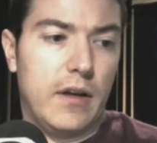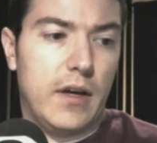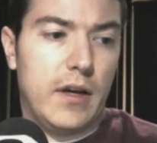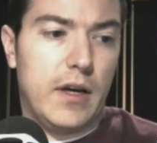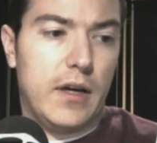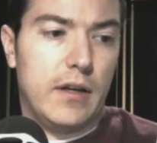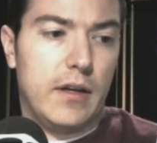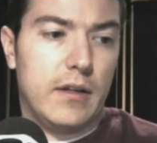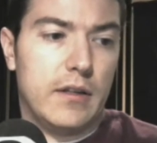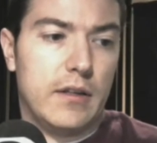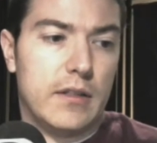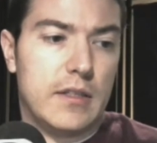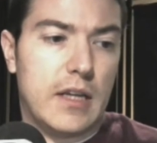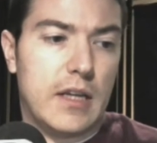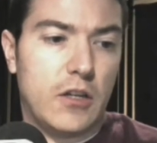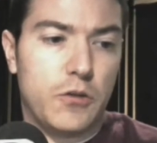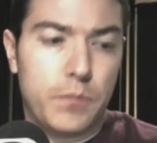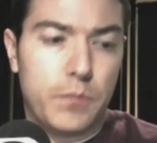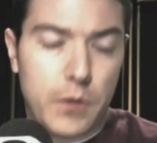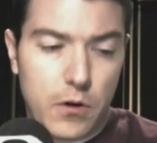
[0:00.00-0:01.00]
such
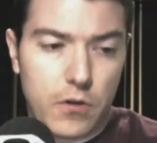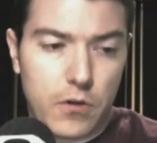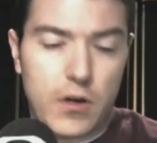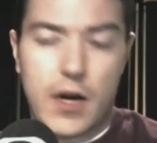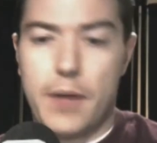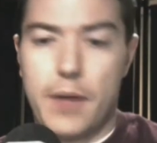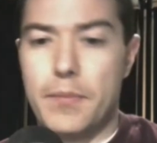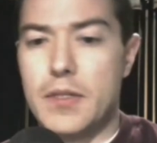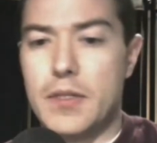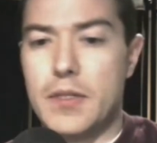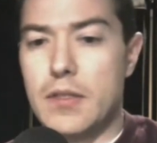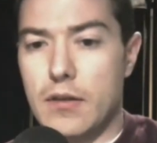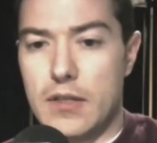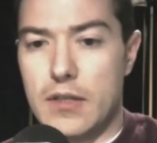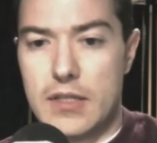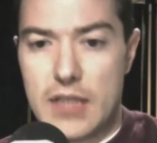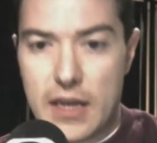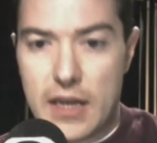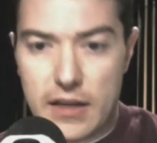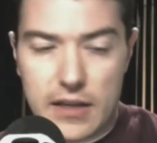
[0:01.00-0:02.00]
programs on the state
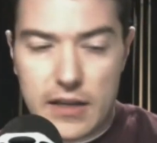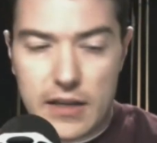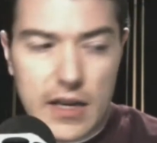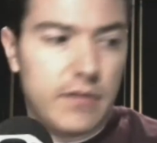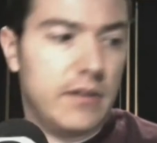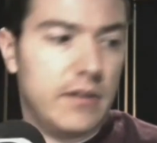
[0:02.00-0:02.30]
level.